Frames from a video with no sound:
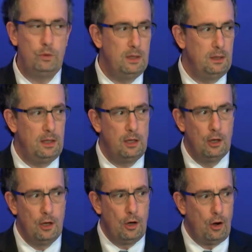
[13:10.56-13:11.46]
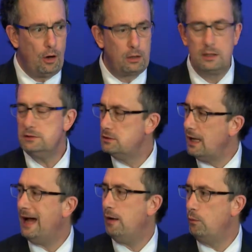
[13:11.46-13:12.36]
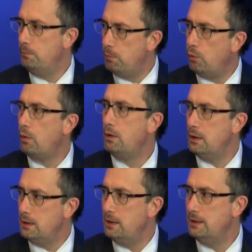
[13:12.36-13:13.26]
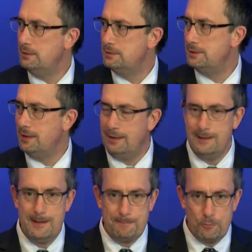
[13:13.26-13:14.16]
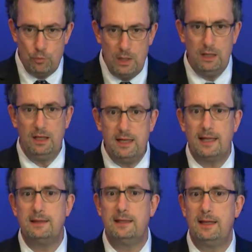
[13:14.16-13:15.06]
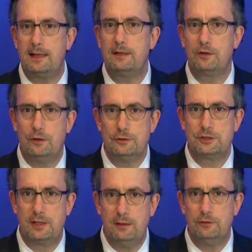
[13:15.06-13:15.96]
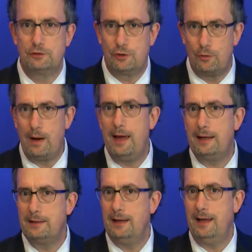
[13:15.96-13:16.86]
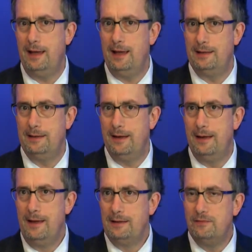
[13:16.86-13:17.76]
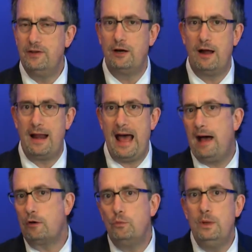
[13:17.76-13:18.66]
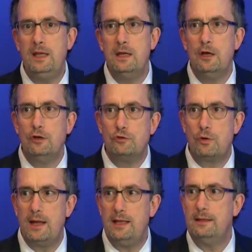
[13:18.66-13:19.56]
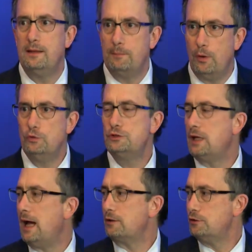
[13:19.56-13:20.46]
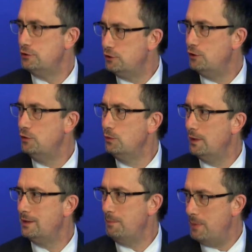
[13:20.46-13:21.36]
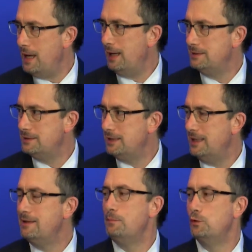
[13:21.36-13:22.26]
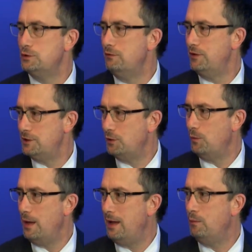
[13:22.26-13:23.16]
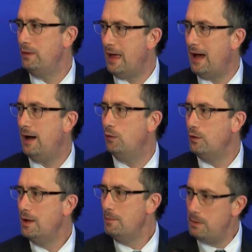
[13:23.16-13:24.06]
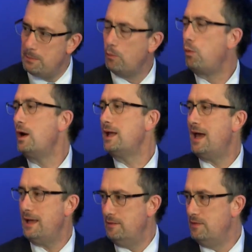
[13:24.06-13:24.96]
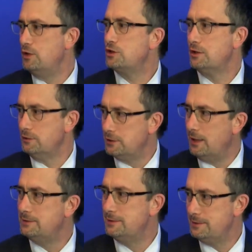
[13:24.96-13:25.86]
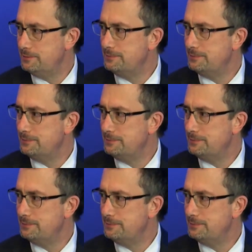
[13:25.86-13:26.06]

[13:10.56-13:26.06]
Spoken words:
really harkens to how important it is to really get the technical skills correct and to figure out how do we train the most doctors to do it the best in the most efficient way without people running ahead of their skill sets.